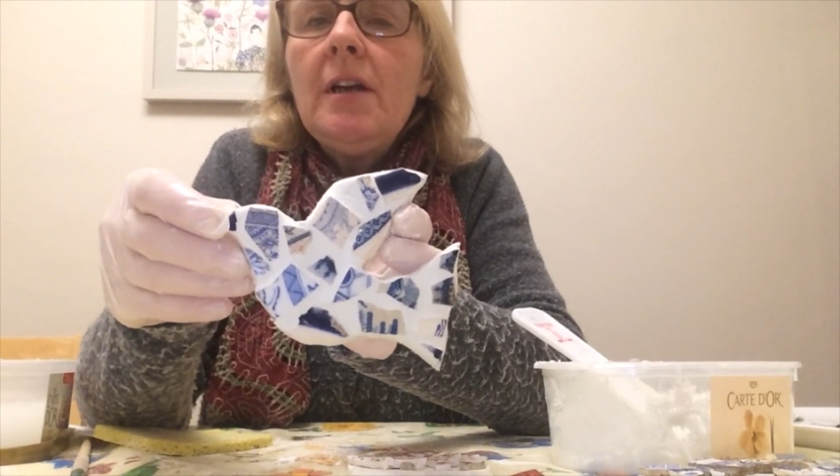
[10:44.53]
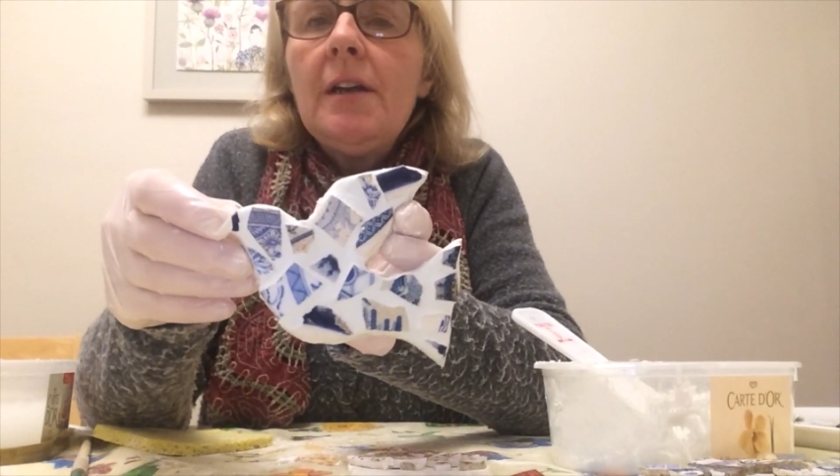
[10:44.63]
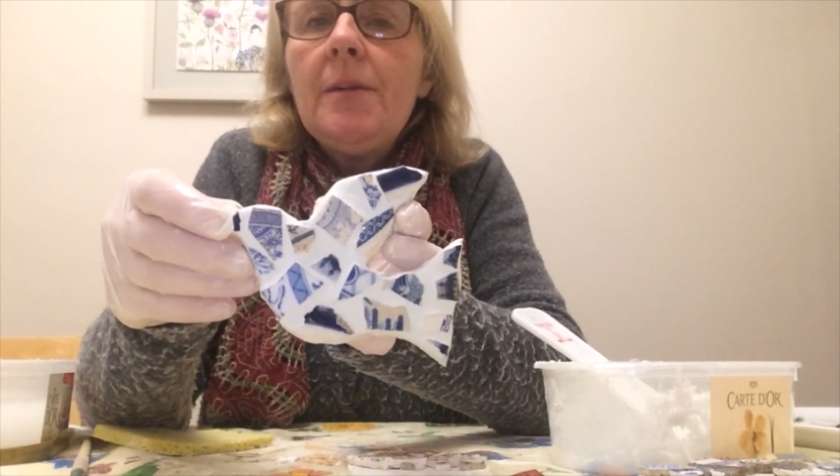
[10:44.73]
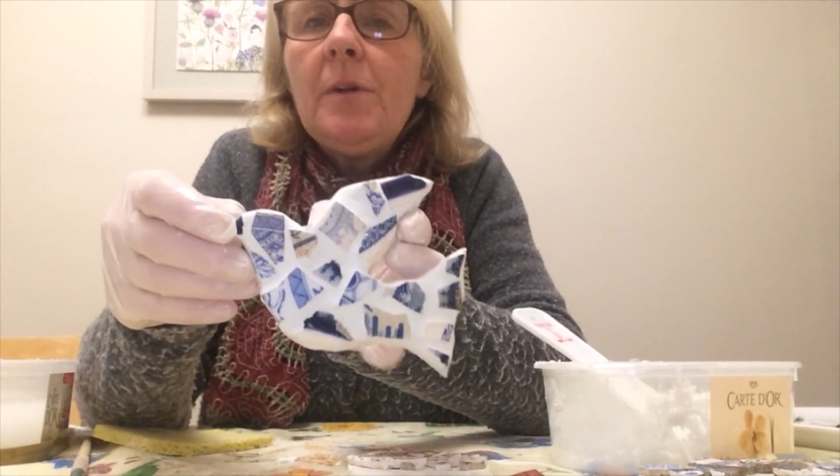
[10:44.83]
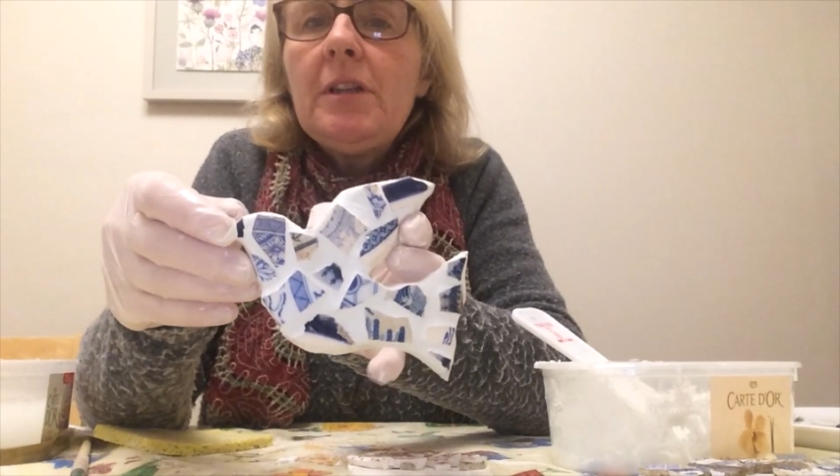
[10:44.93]

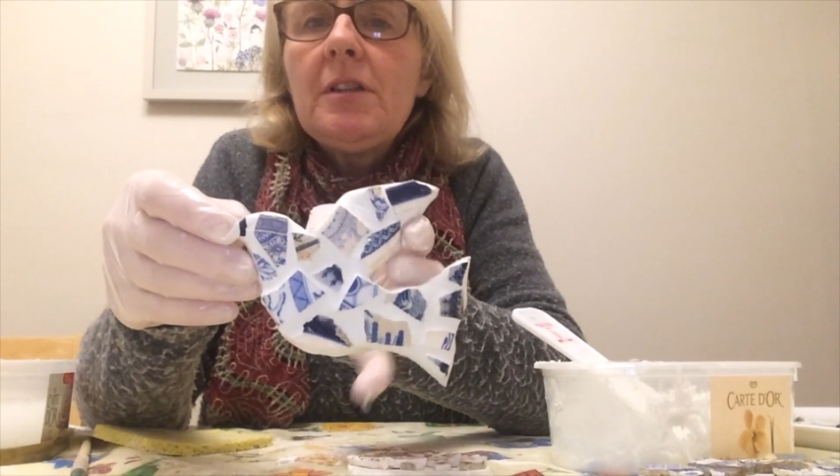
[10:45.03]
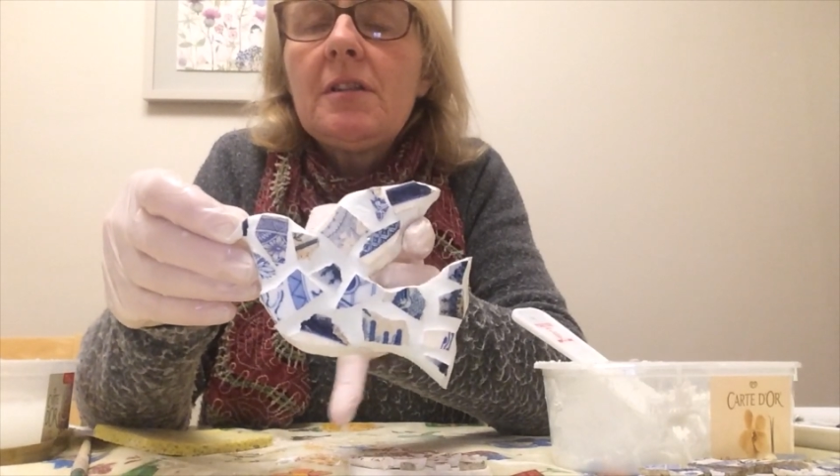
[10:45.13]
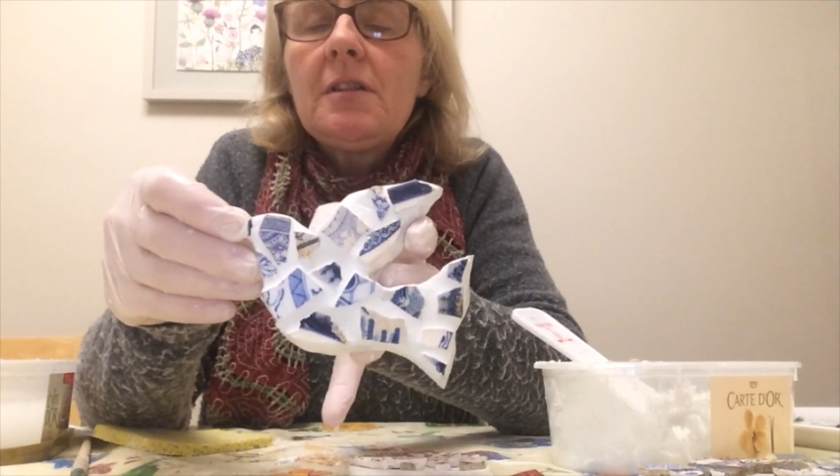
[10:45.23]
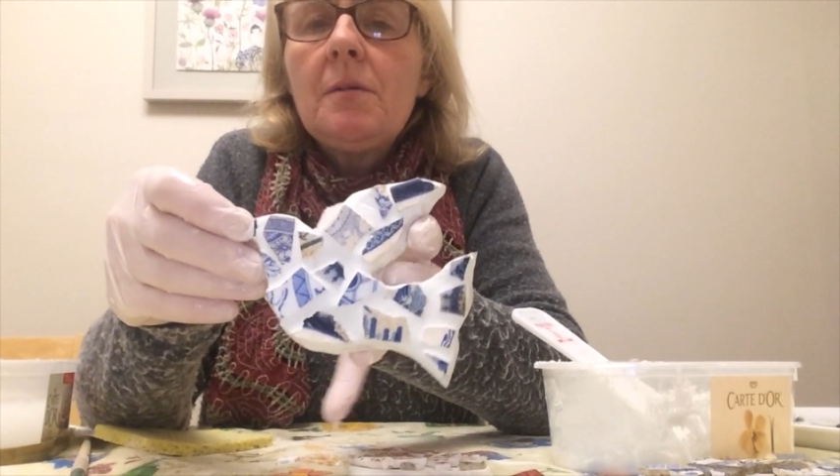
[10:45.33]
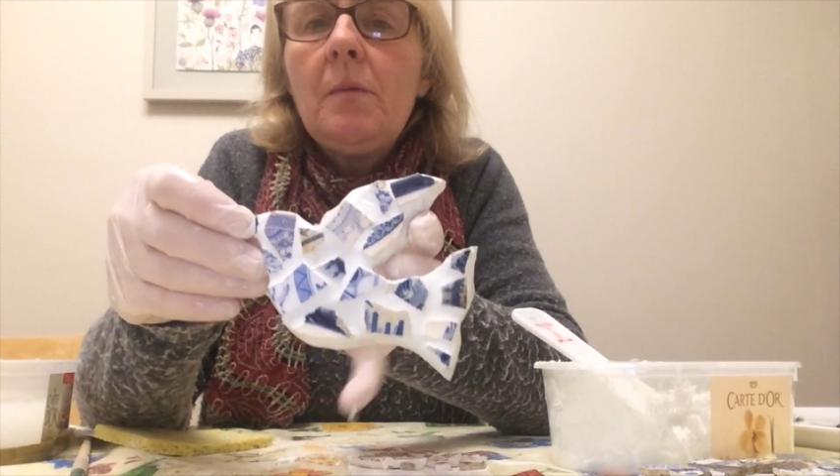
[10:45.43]
And then
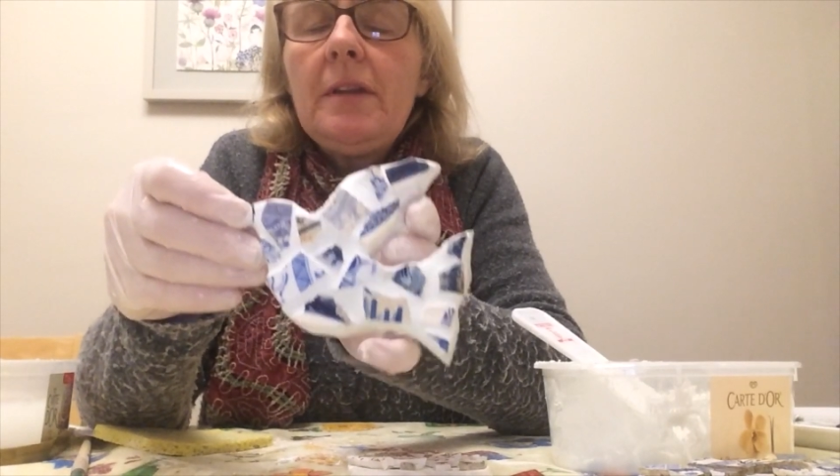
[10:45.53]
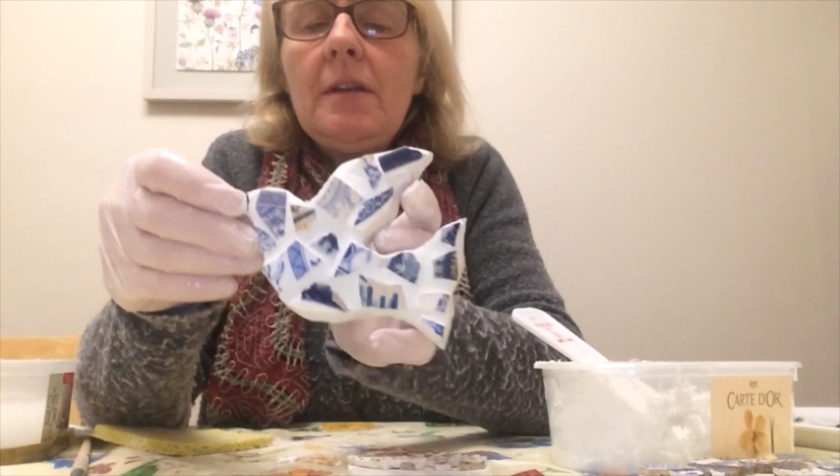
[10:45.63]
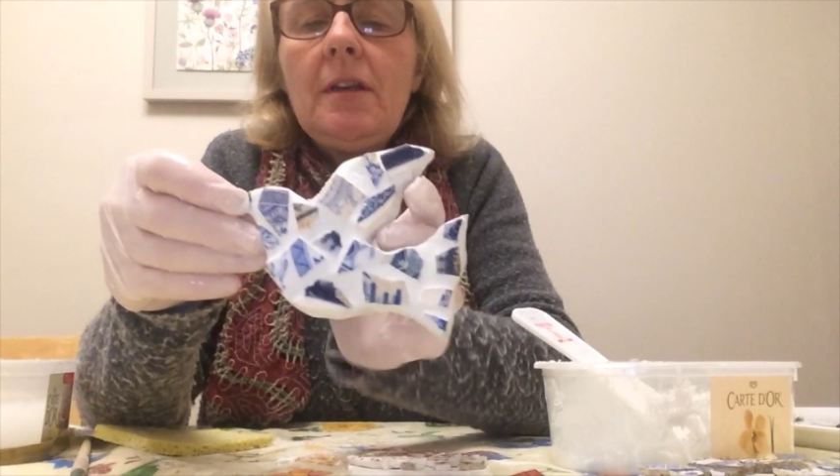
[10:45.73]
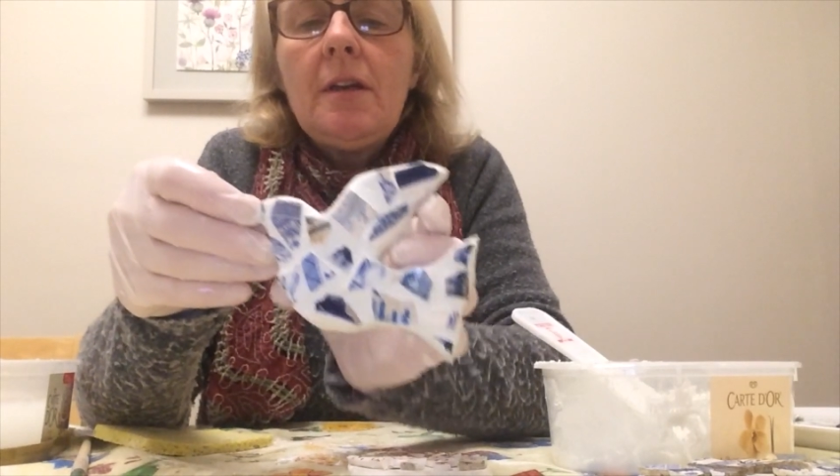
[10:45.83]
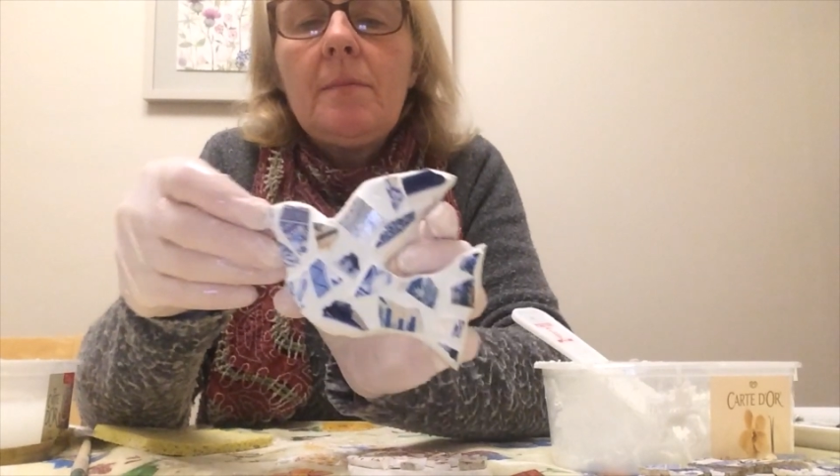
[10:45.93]
when
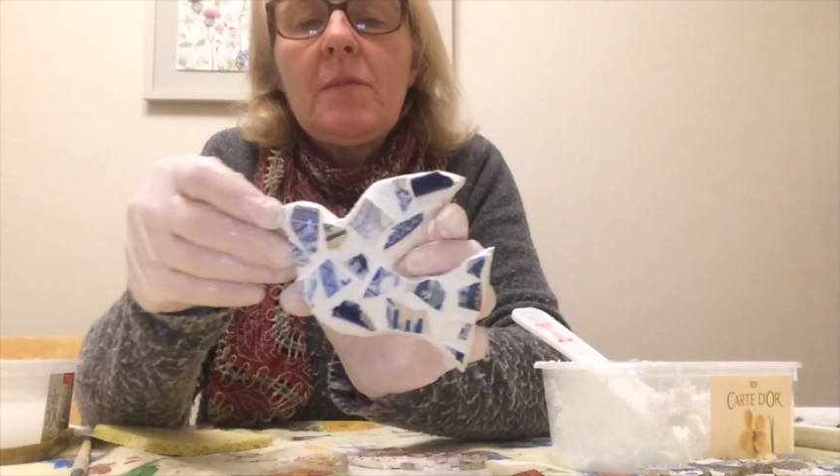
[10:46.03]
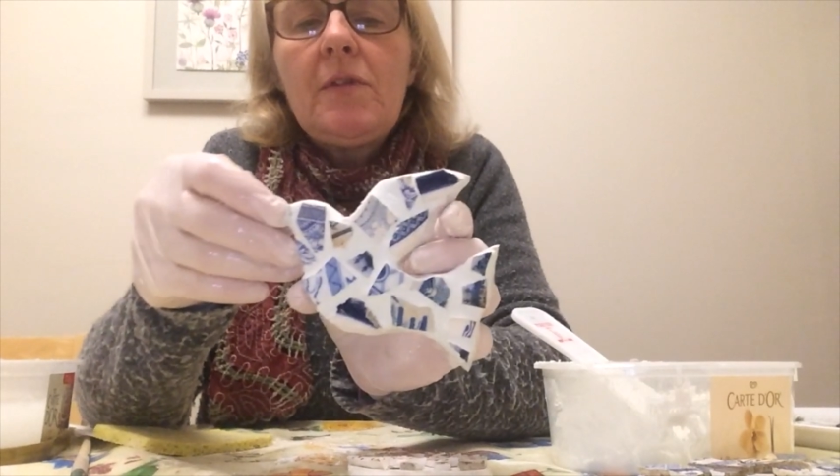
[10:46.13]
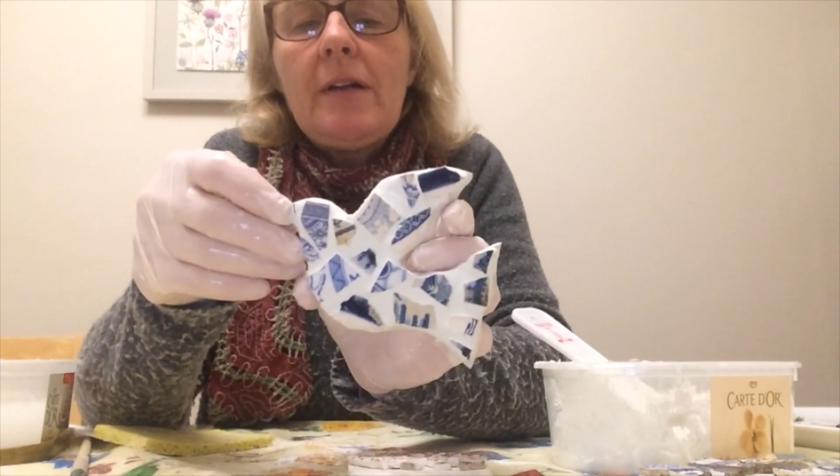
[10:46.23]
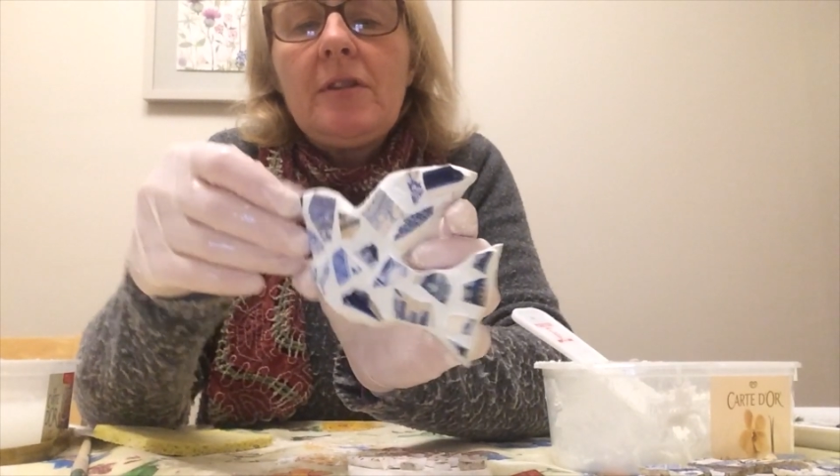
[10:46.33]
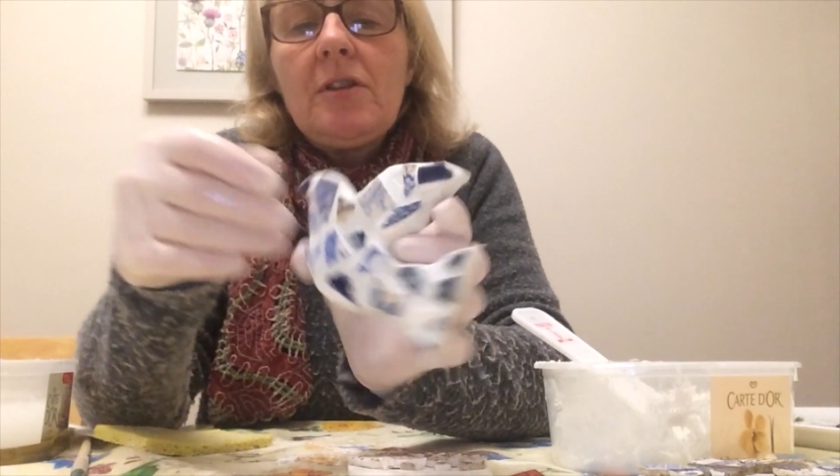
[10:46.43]
the
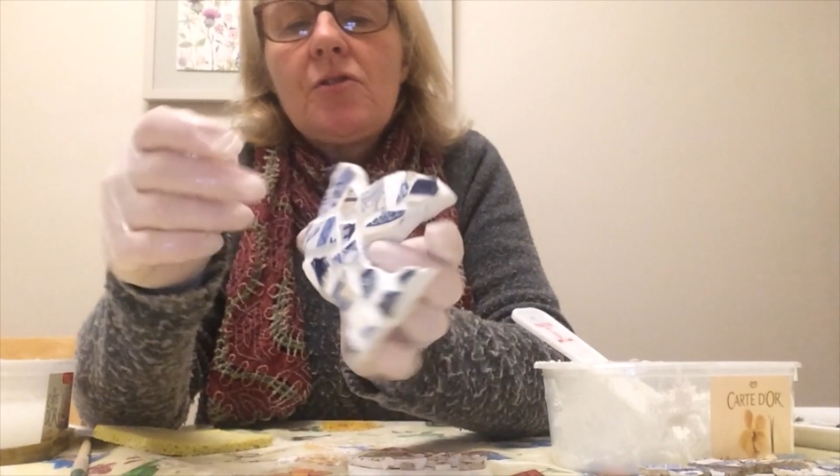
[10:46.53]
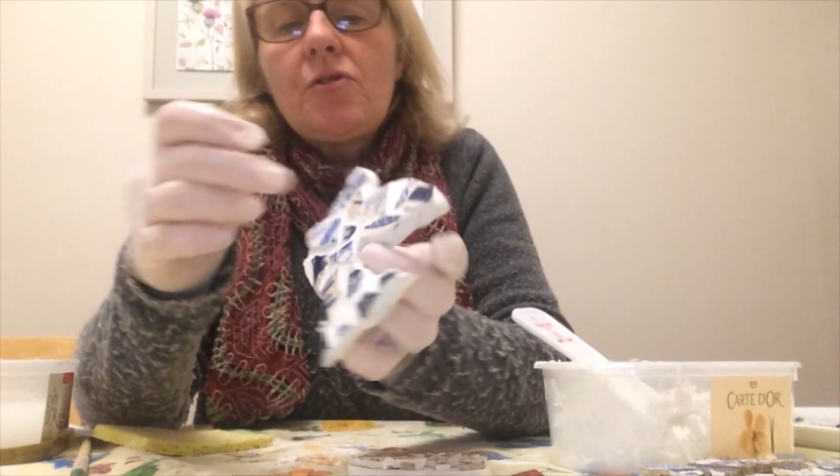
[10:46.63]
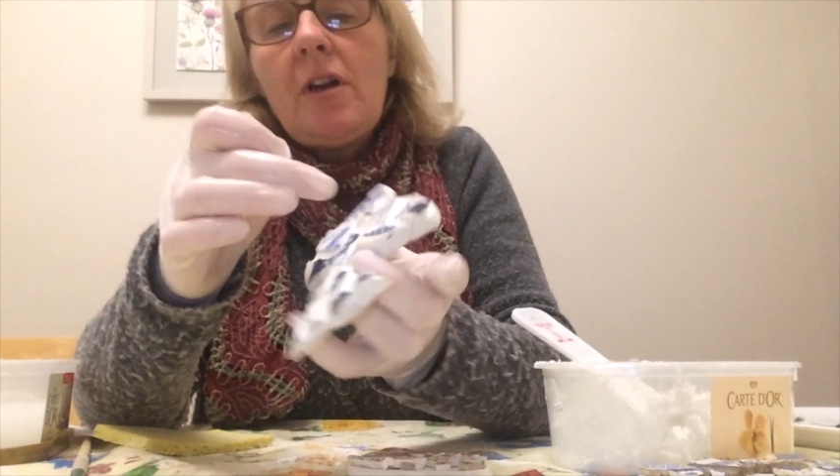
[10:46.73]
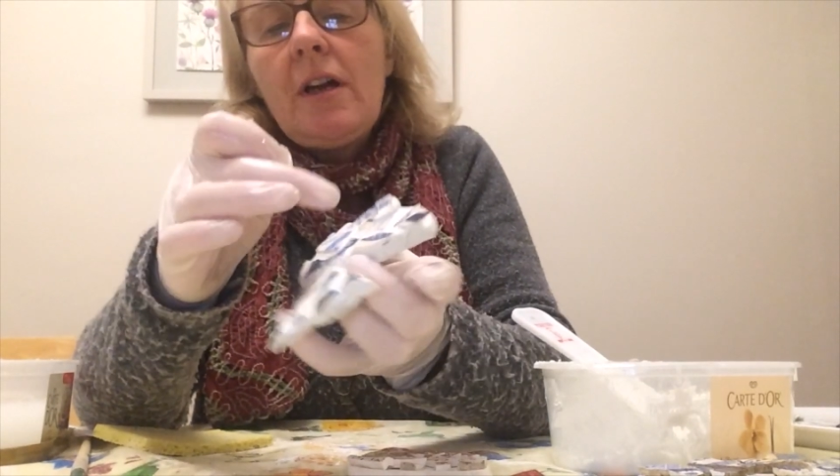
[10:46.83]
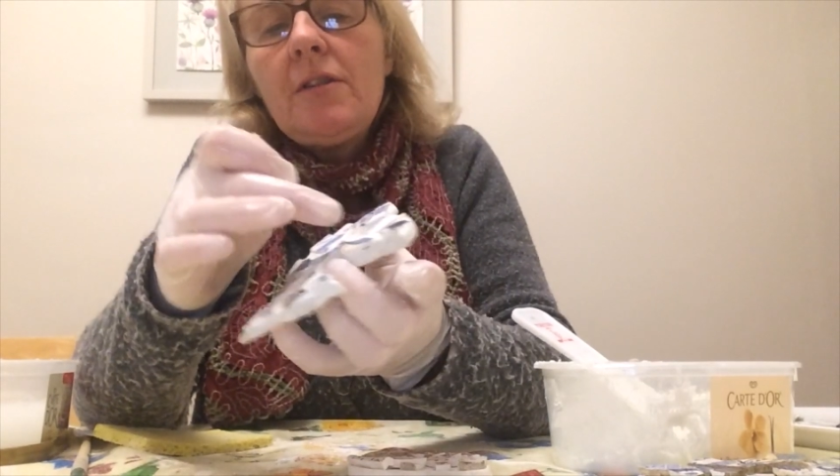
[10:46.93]
grouting's
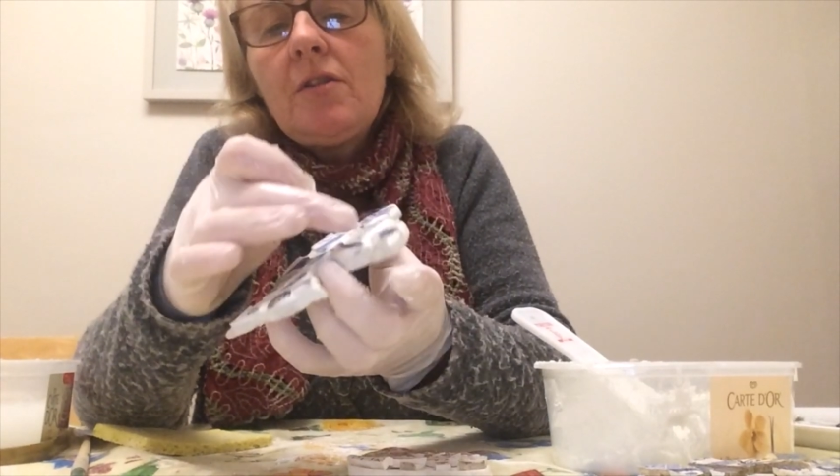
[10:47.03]
dried,